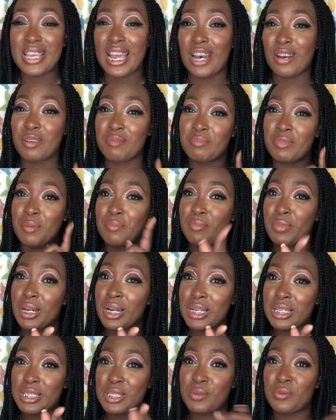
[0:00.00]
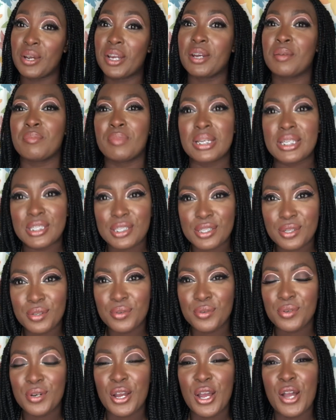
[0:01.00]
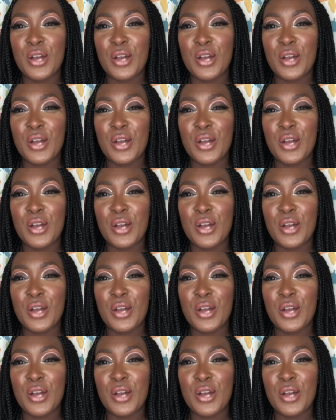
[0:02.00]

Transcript: and remember to wear the best you